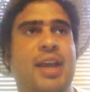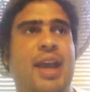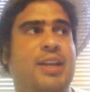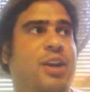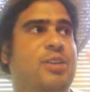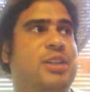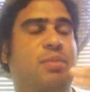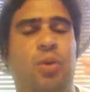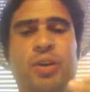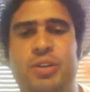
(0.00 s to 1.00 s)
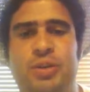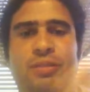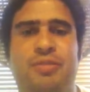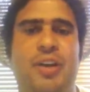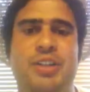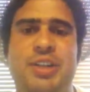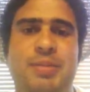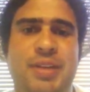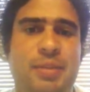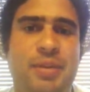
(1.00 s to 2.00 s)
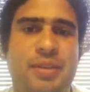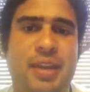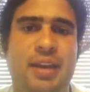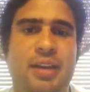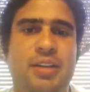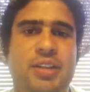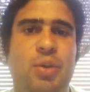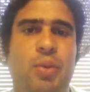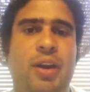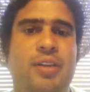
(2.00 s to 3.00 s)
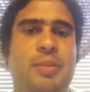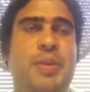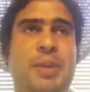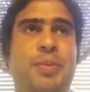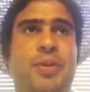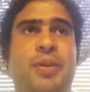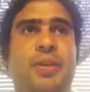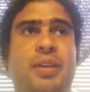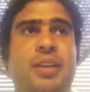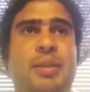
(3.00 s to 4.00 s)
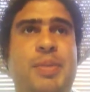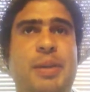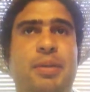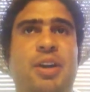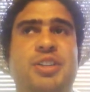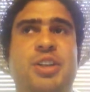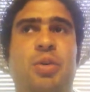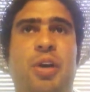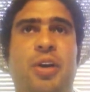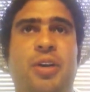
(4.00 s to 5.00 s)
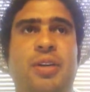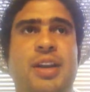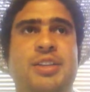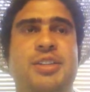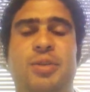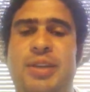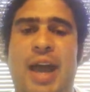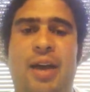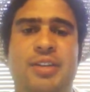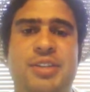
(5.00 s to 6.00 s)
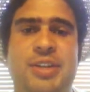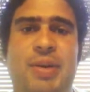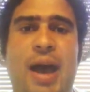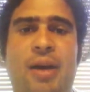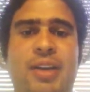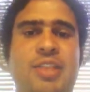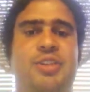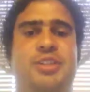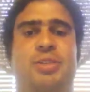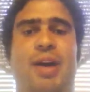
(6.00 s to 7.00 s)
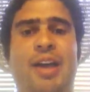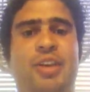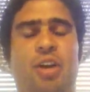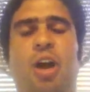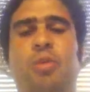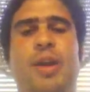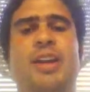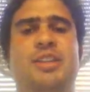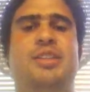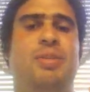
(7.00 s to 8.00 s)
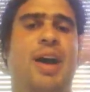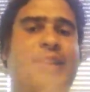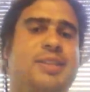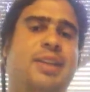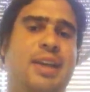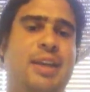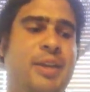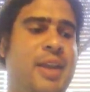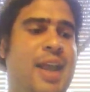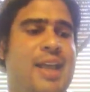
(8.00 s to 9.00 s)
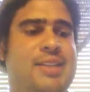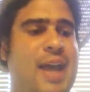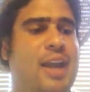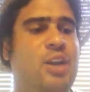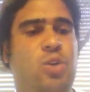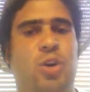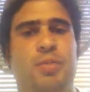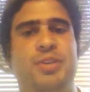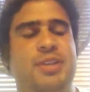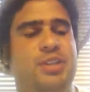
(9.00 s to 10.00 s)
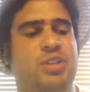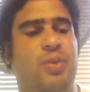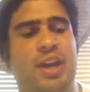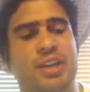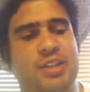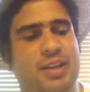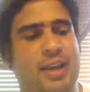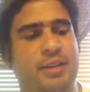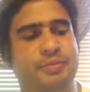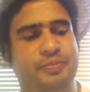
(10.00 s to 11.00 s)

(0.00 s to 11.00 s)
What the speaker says: it turns it more into a friendship type of thing, to where the people are so hurt and so down and so out, and they're already so isolated. It's not a normal situation. Like